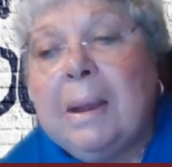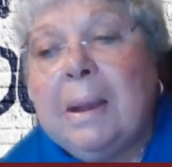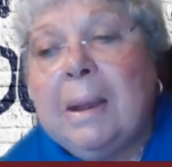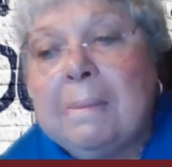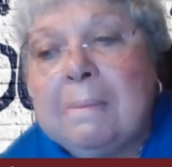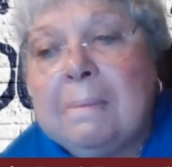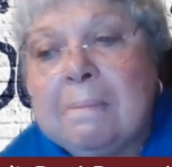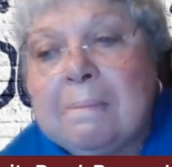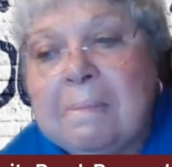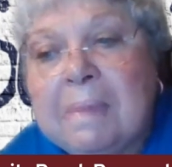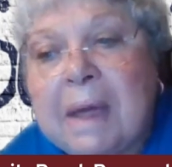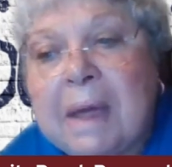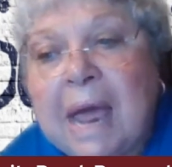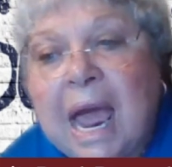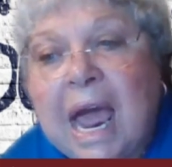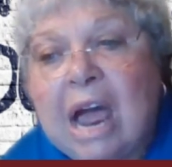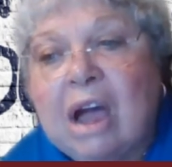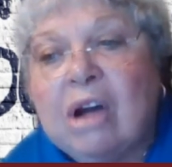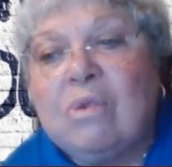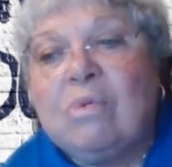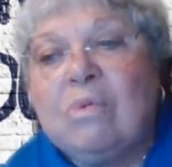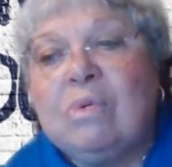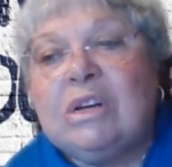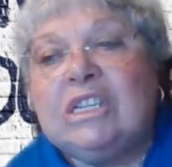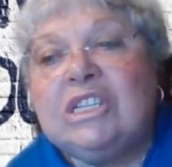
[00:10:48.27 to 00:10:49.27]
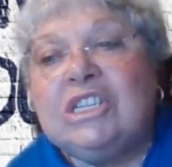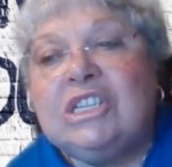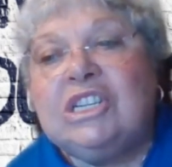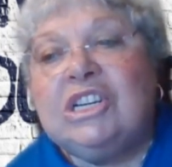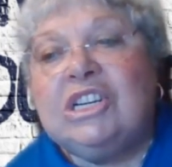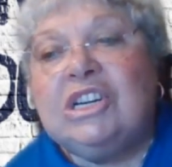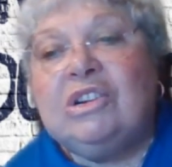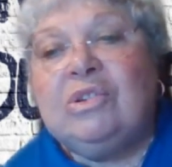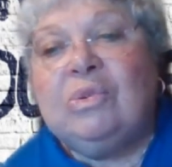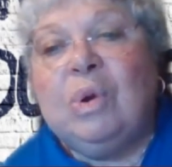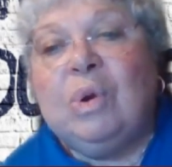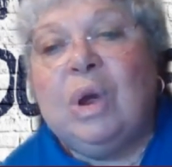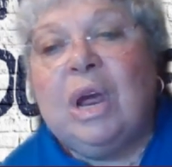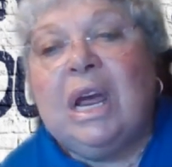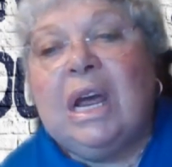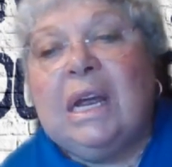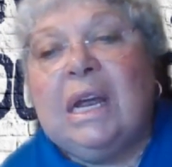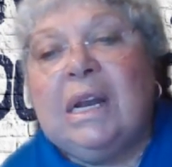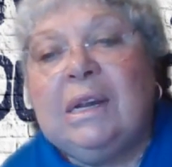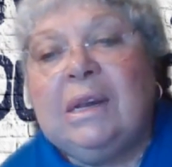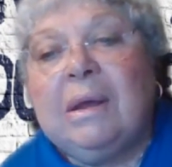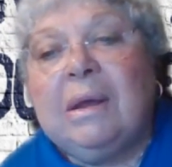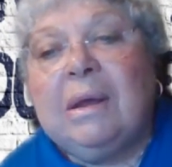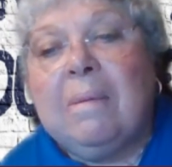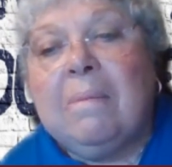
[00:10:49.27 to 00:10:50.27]
empowers you
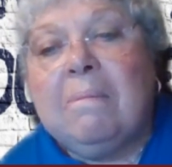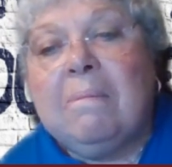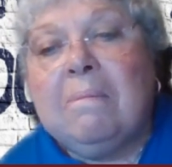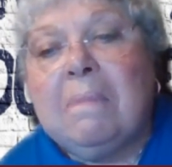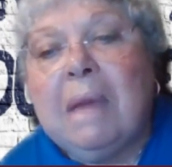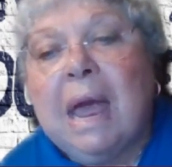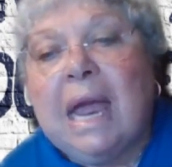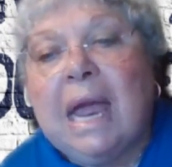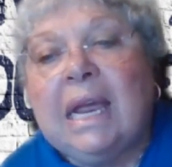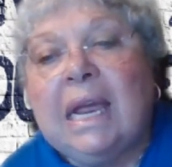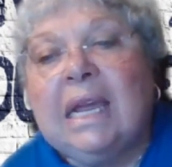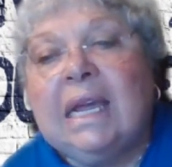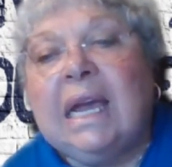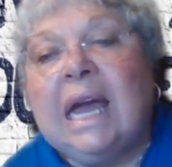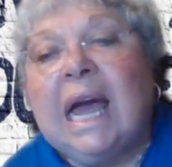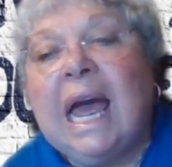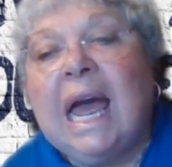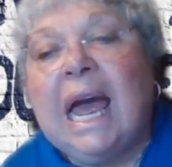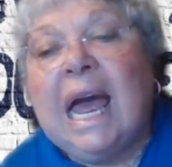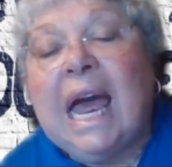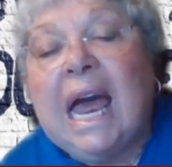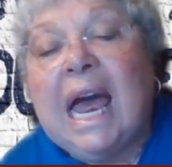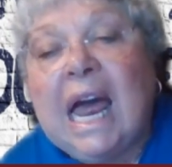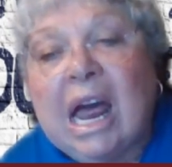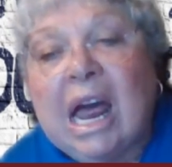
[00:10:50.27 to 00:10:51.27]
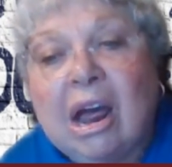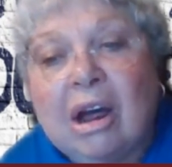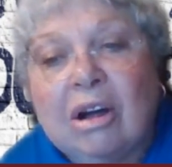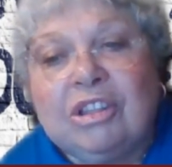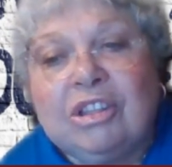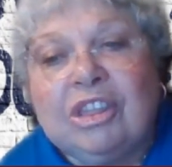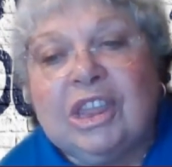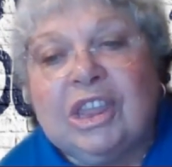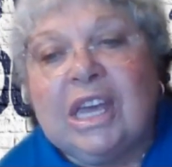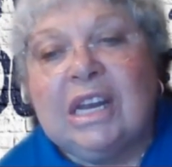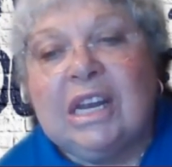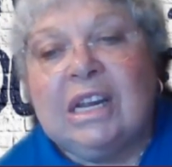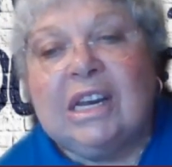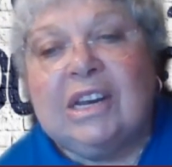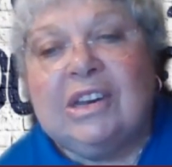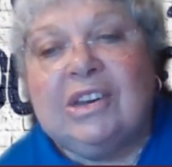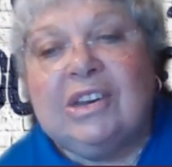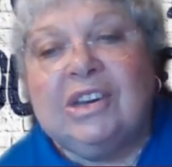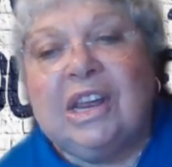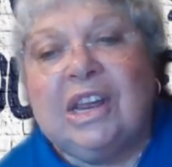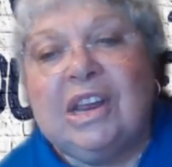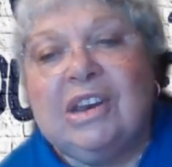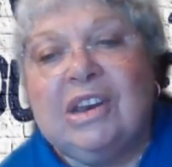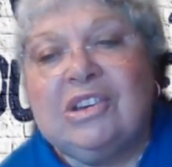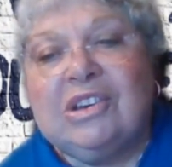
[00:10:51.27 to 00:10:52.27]
to make healthy
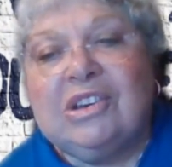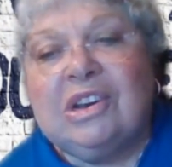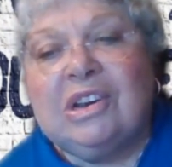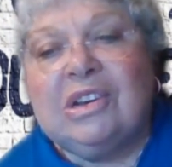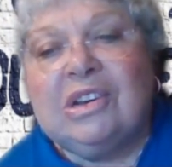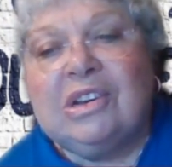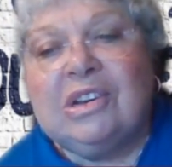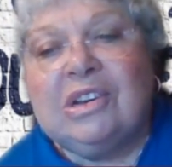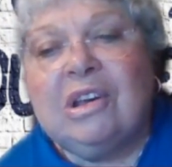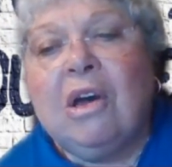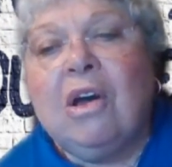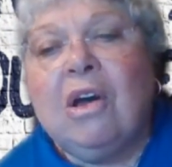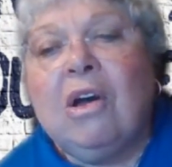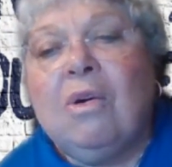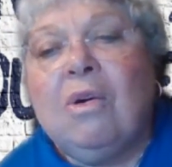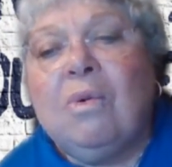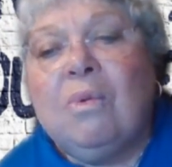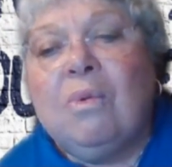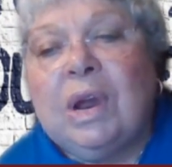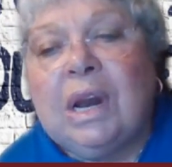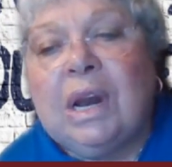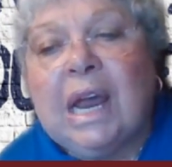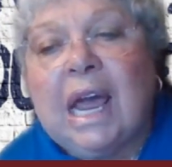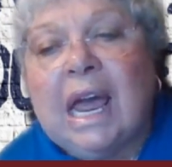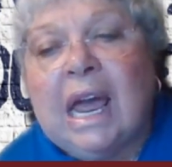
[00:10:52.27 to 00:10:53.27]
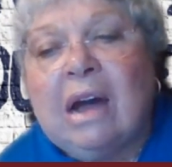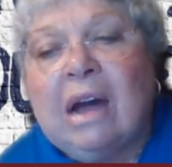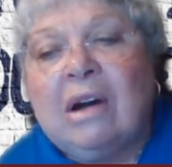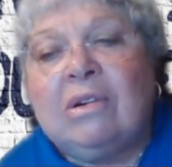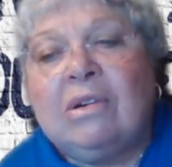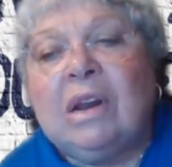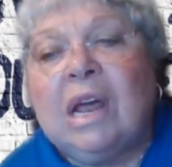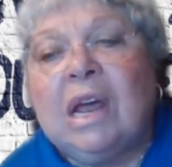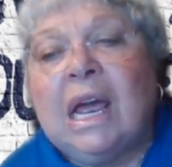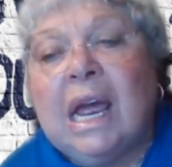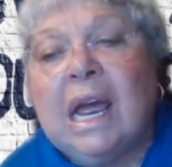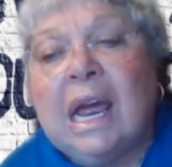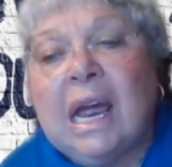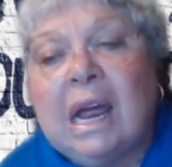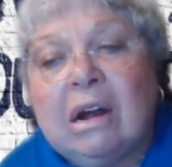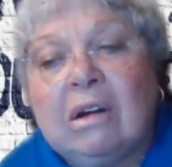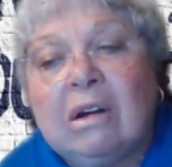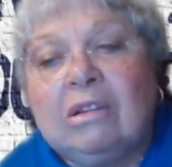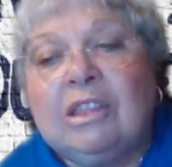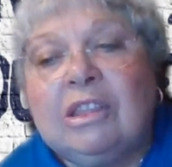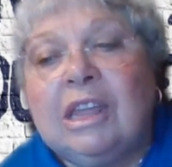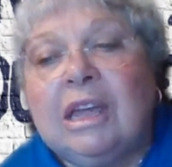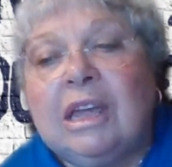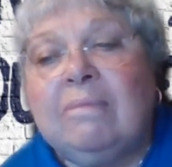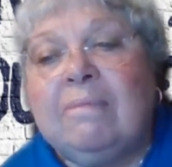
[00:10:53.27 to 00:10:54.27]
decisions. Without
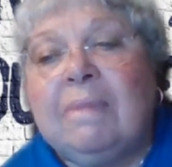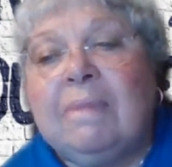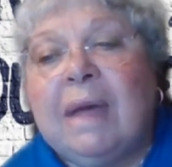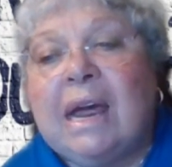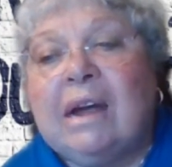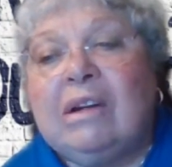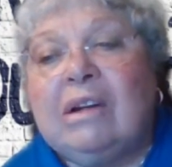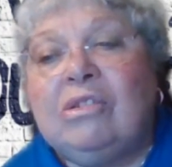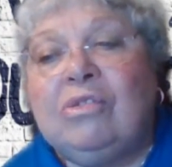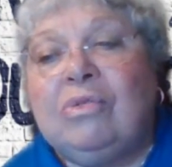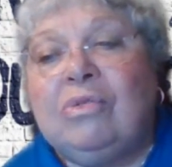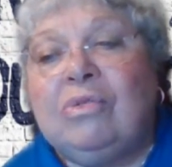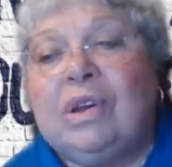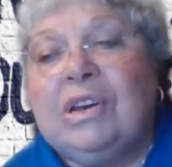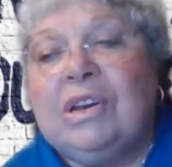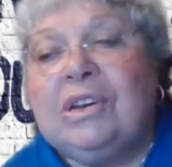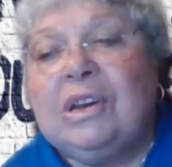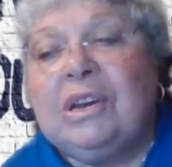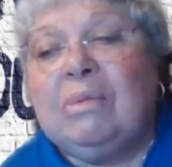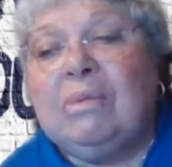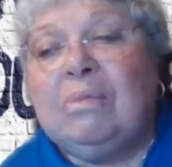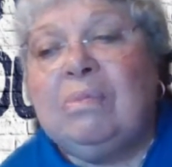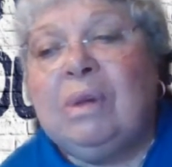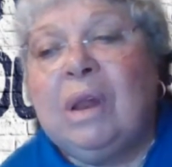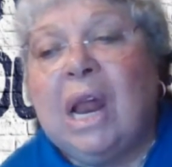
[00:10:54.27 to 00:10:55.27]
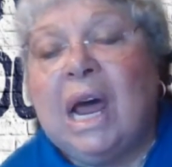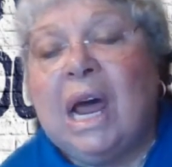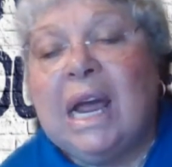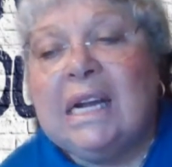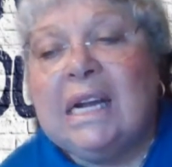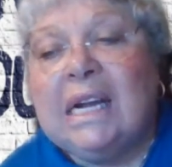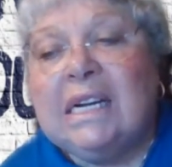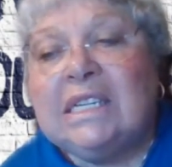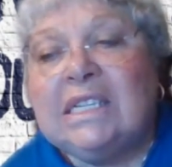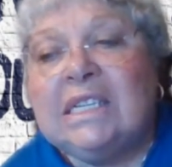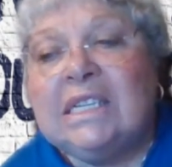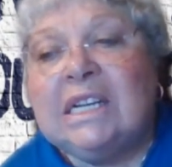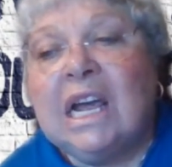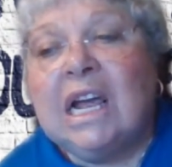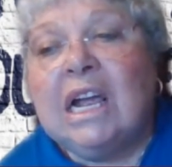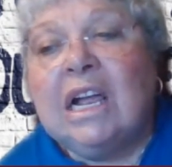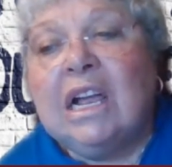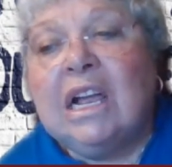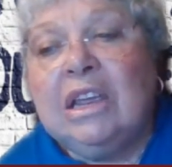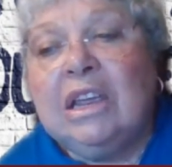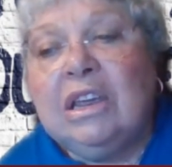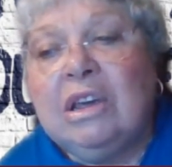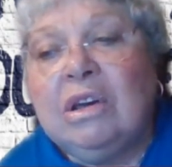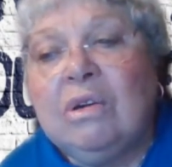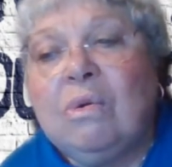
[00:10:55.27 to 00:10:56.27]
healthy boundaries in place,
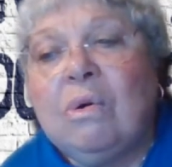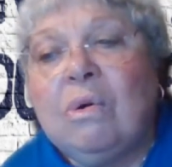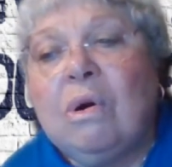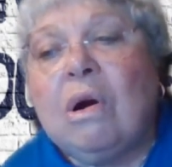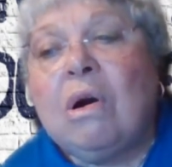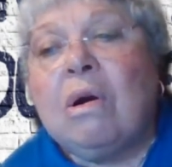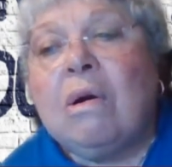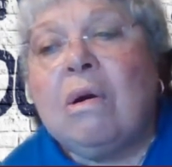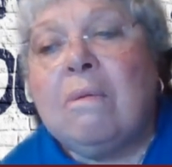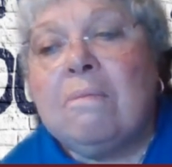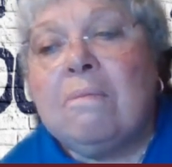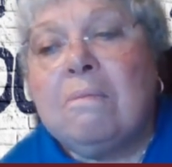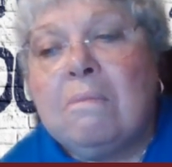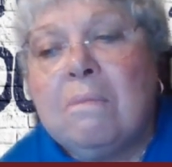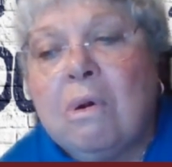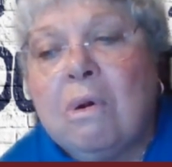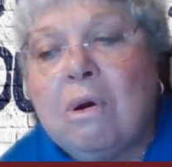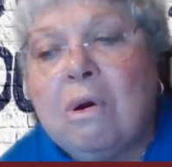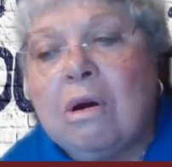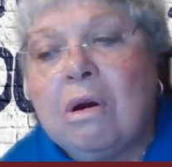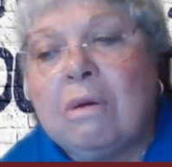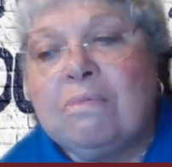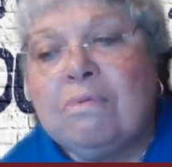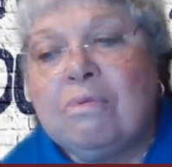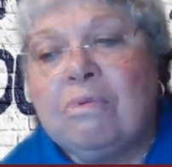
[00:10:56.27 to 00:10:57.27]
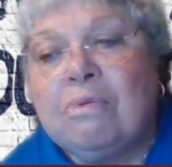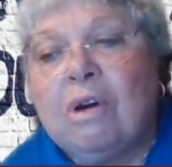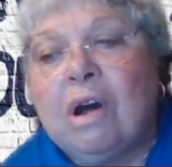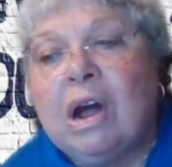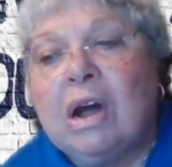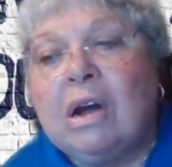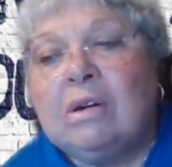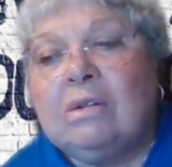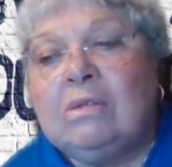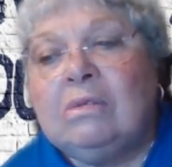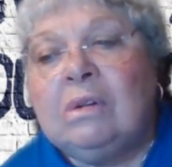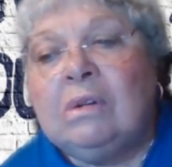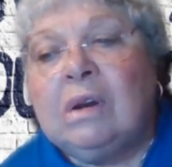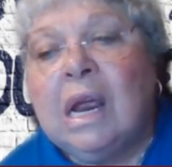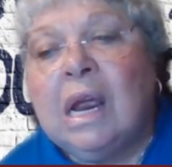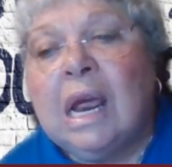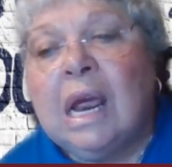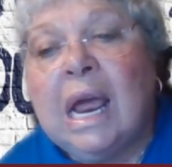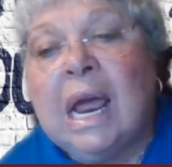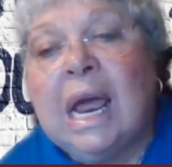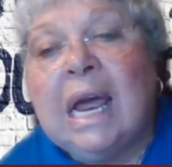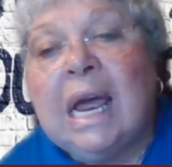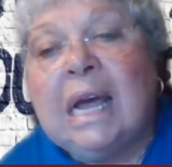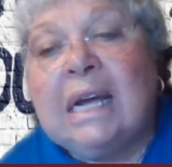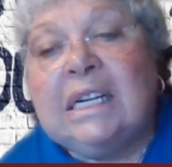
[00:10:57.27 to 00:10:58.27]
you are more prone
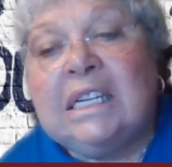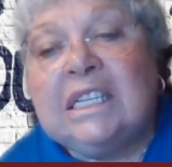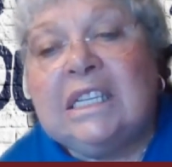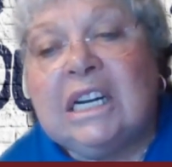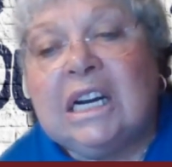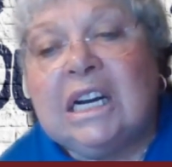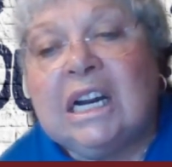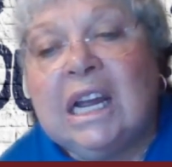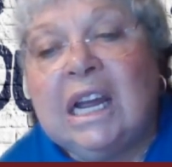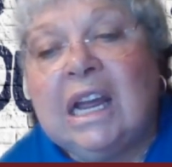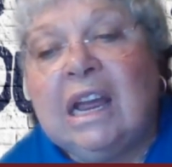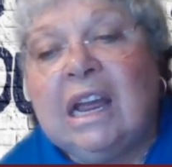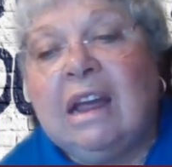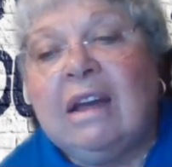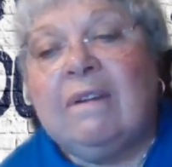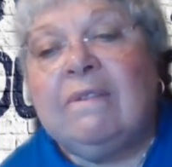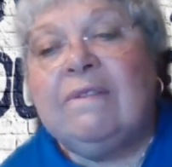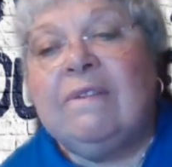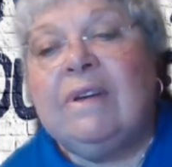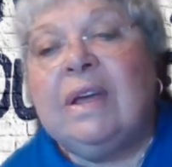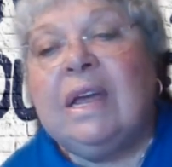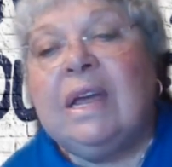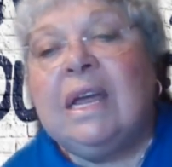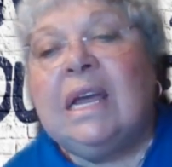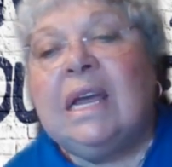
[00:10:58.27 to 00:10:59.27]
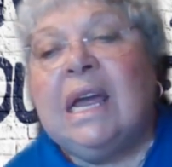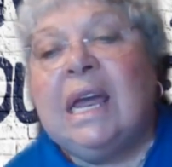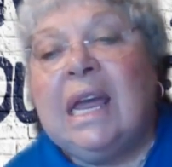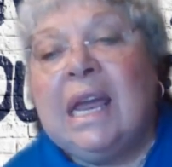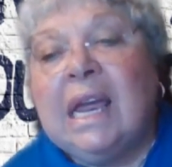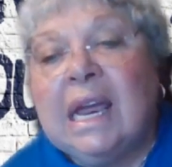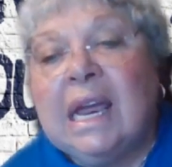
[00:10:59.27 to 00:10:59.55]
to giving